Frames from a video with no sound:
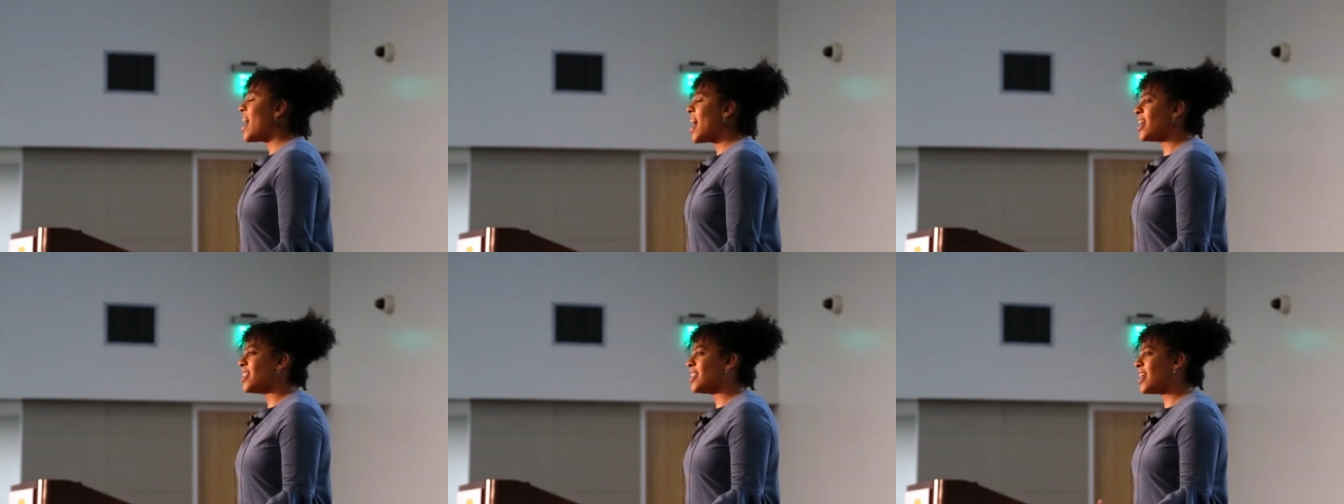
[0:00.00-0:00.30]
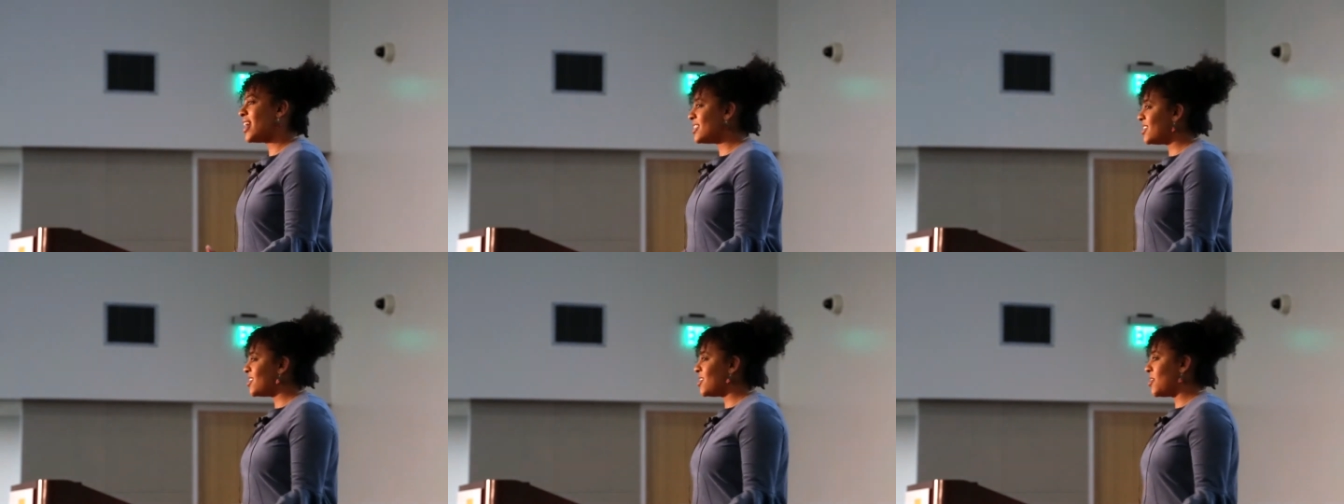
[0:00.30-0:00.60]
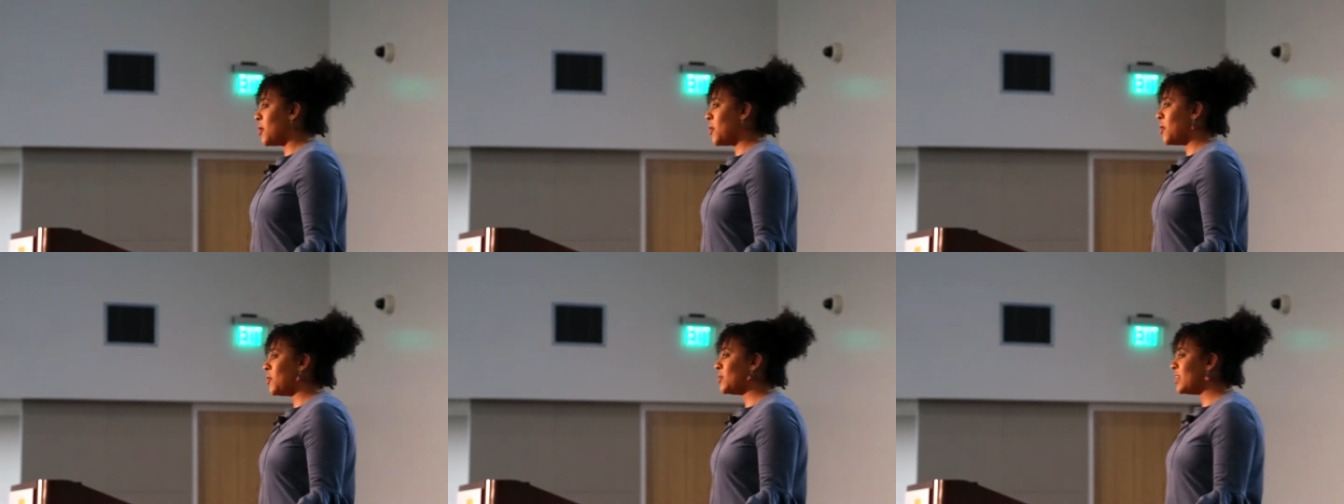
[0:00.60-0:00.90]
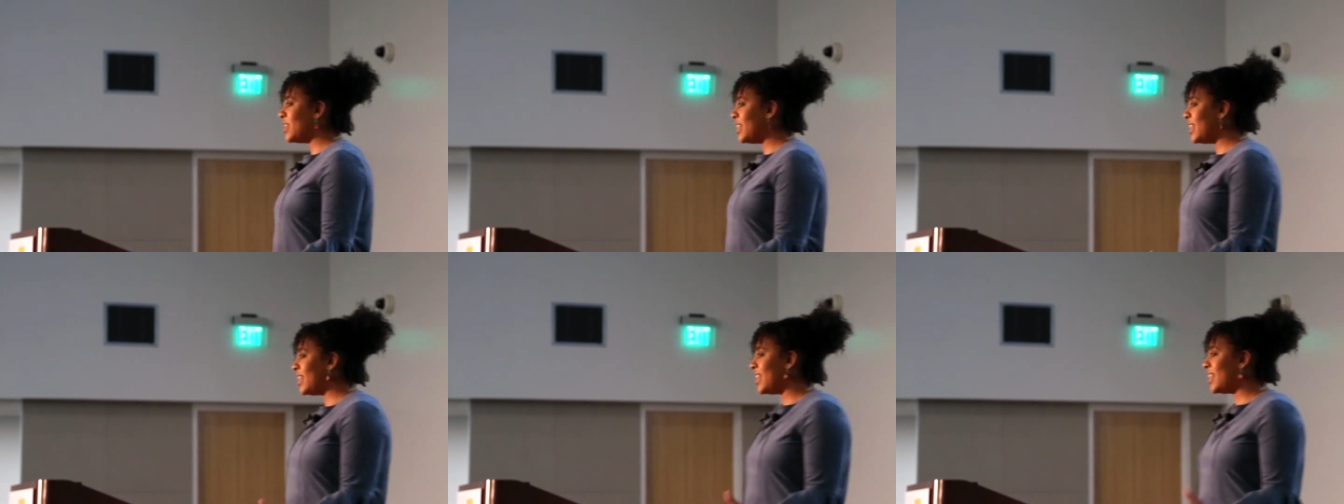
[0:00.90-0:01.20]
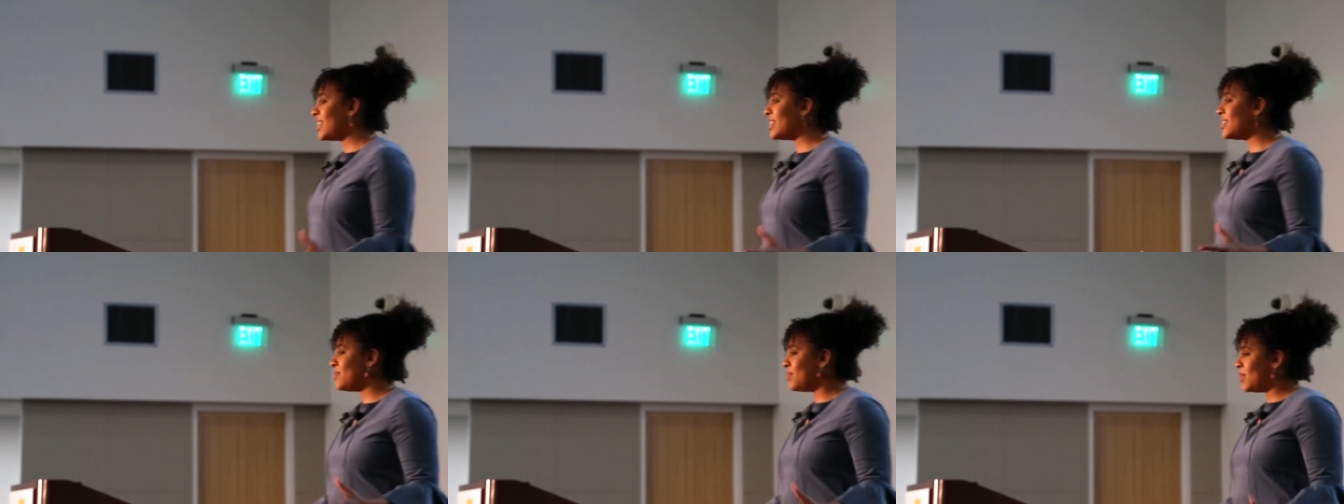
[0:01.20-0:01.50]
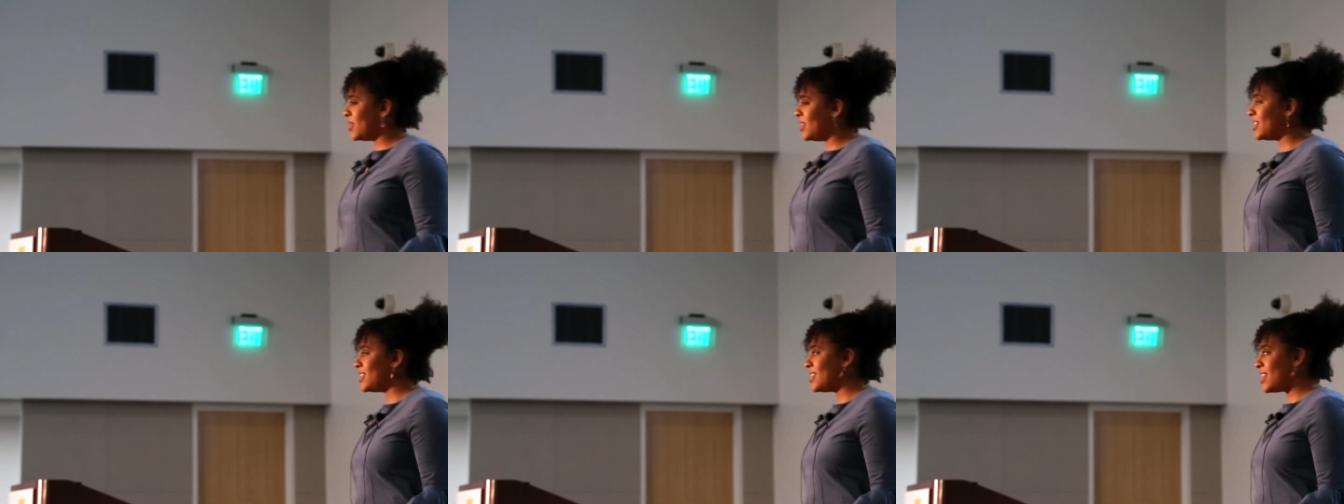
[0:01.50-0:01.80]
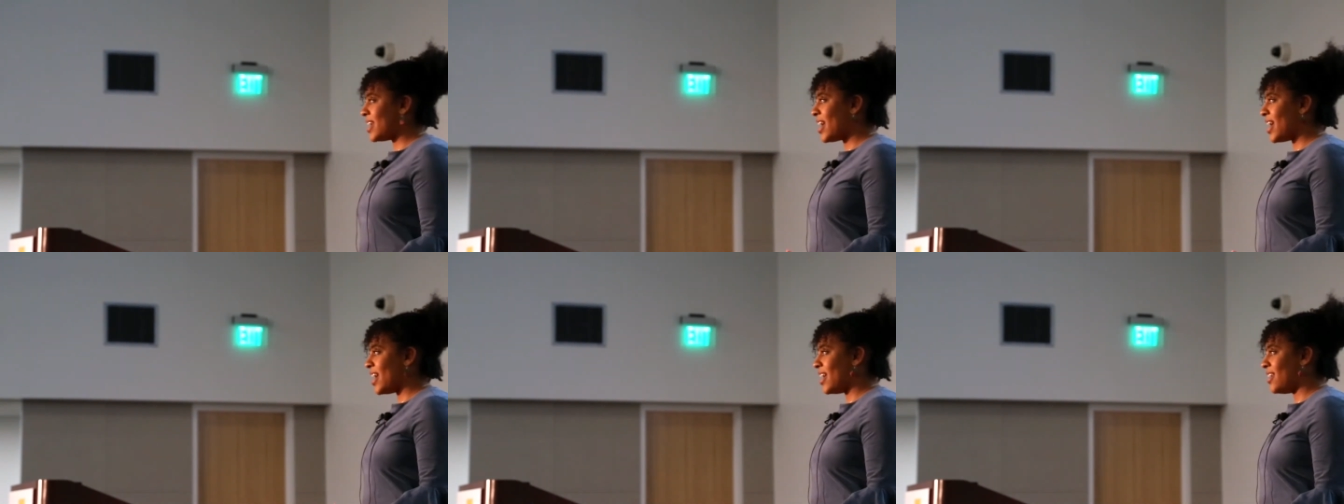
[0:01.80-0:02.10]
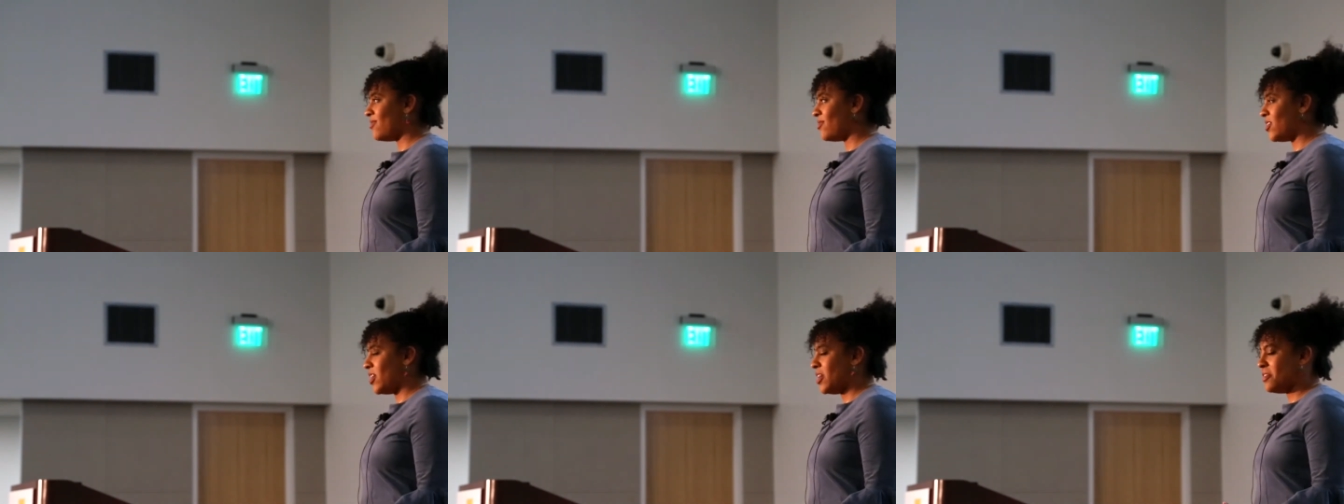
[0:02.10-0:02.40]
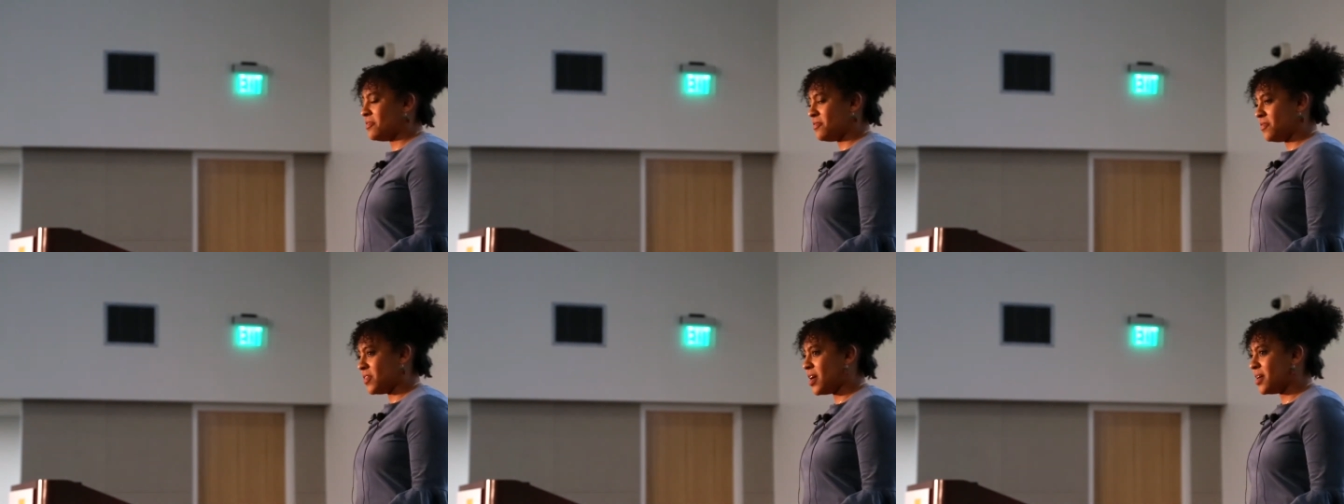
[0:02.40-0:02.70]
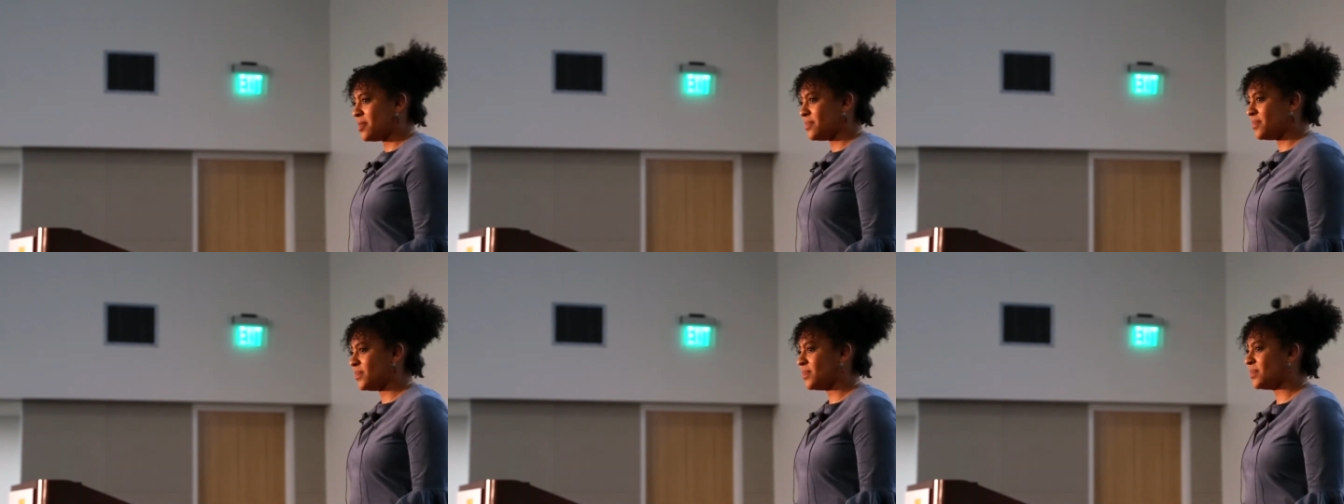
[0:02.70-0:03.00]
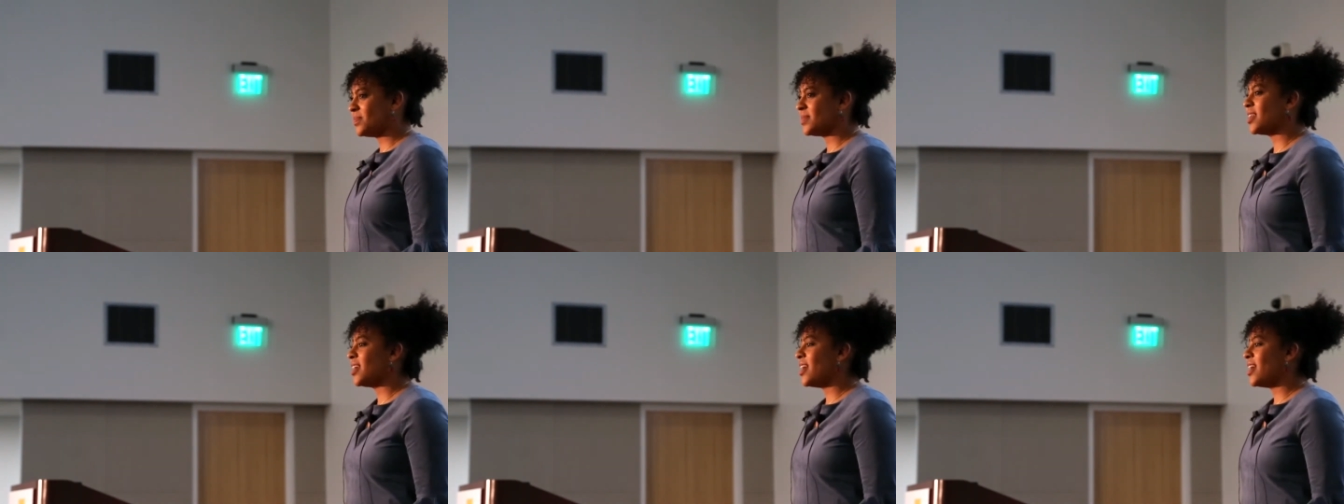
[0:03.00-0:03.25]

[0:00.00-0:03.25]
And that's the only experience I have on a farm.